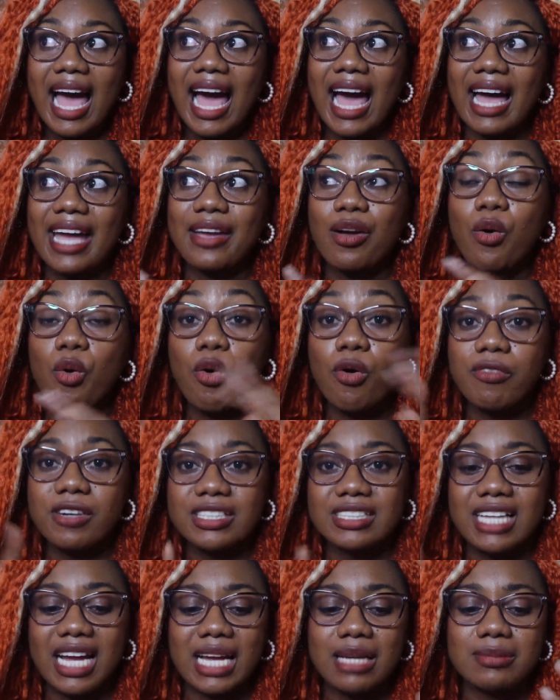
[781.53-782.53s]
I over
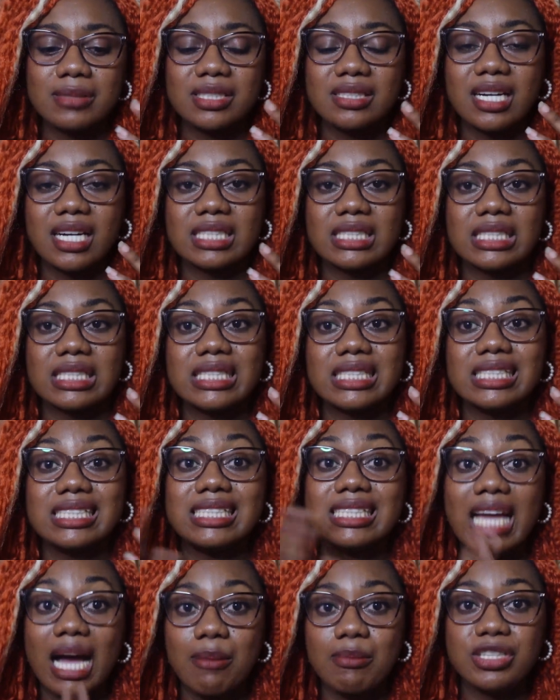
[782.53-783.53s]
time started to
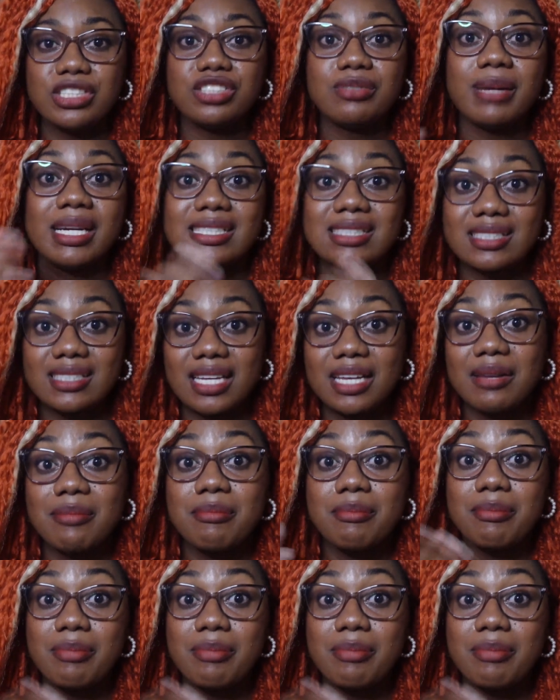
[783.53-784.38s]
damage my skin